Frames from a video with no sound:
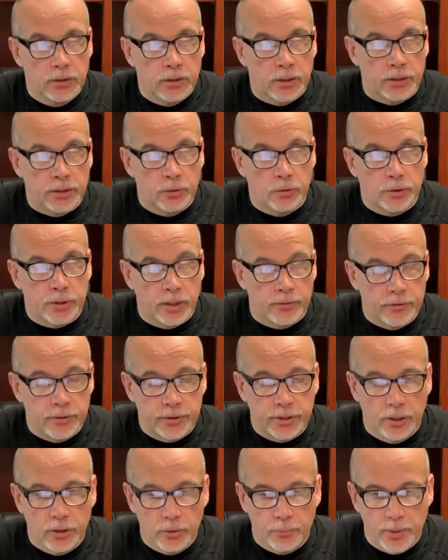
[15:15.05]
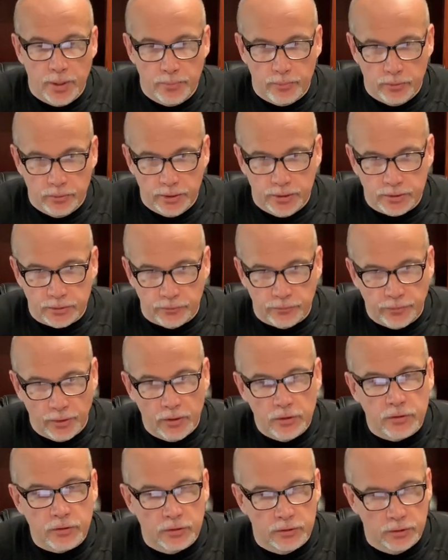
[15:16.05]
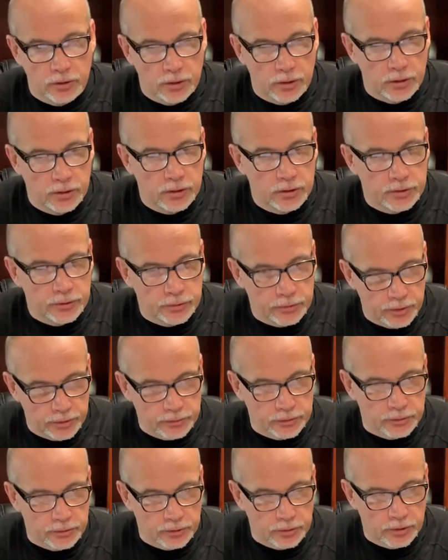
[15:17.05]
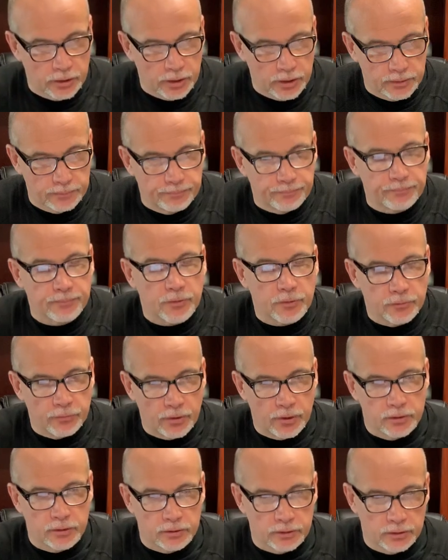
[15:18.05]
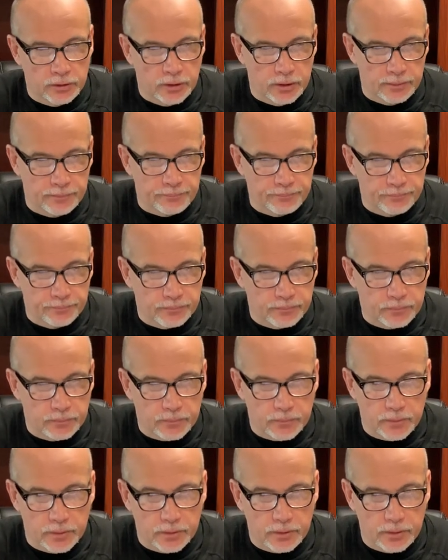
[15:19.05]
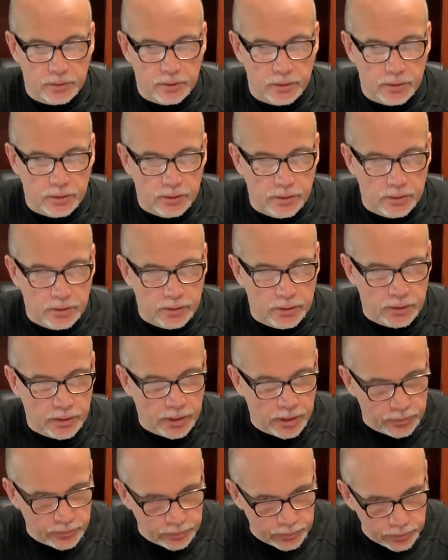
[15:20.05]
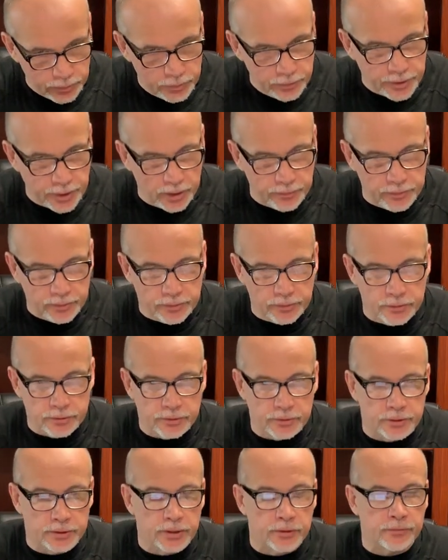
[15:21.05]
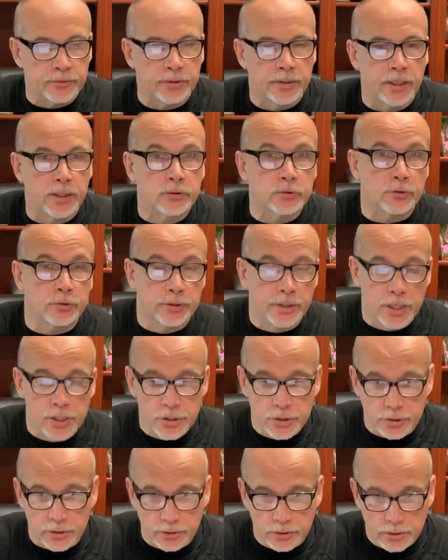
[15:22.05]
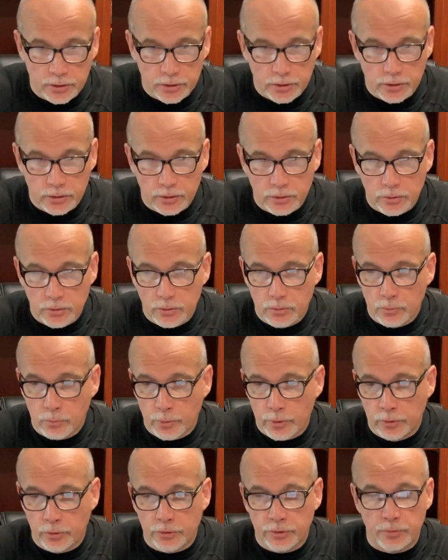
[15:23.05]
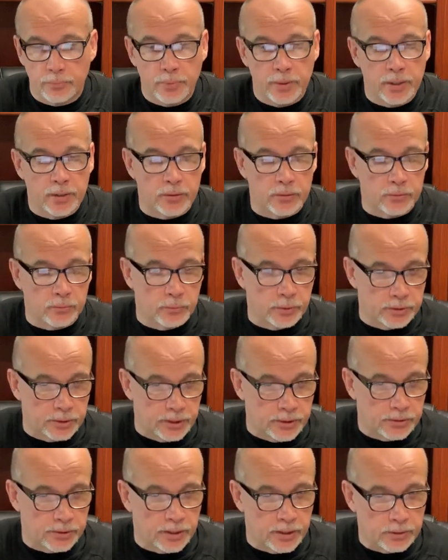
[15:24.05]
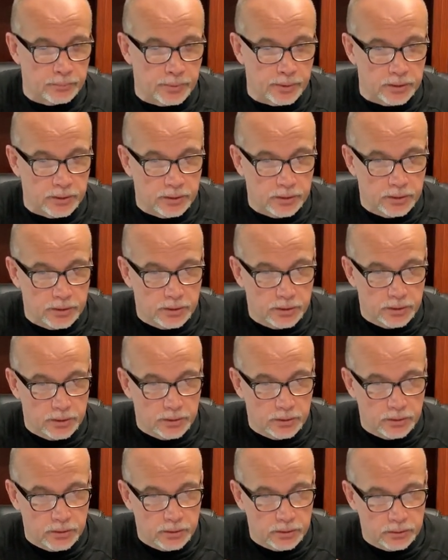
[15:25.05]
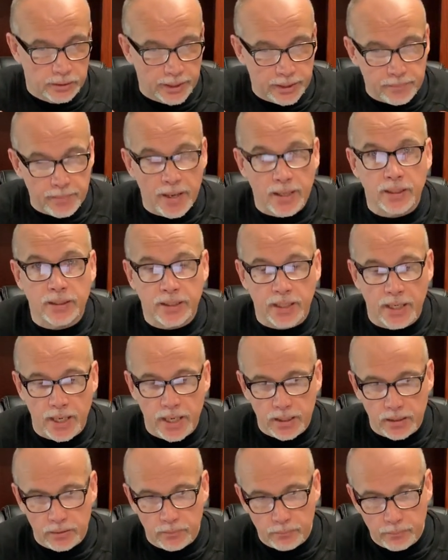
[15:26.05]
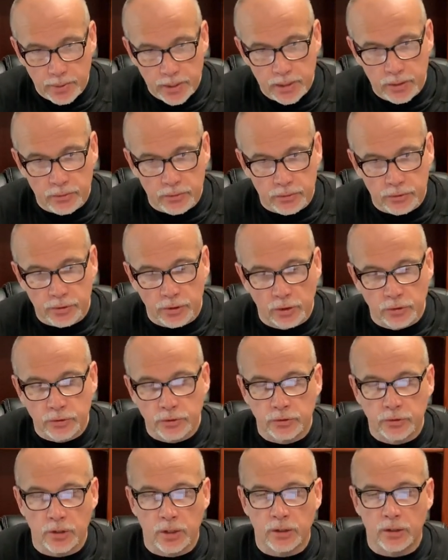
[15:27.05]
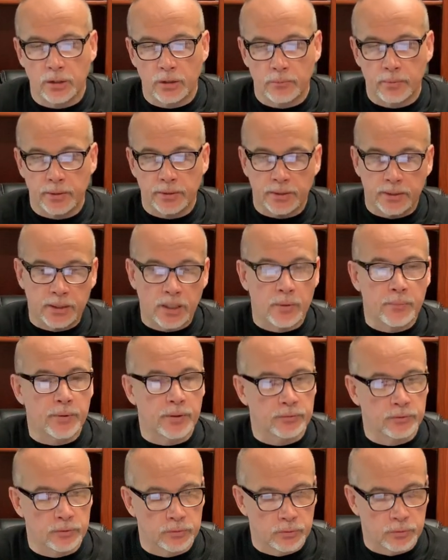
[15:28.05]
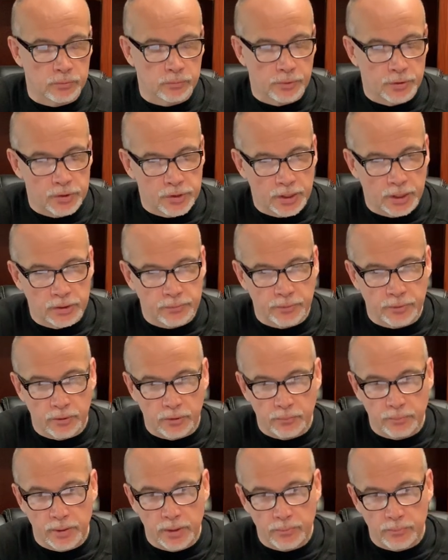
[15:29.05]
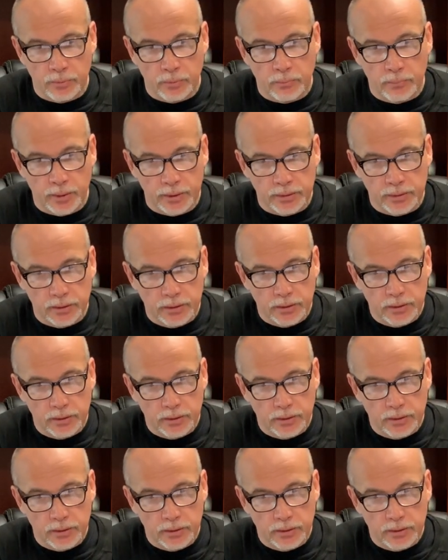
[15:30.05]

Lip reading: tell the people, listen, follow the law. You're under the law. Follow the law. Under the new covenant, there's a different exhortation. We look to Peter and what he says, but like Malachi, Peter is also talking about the coming of the Lord with judgment on people, but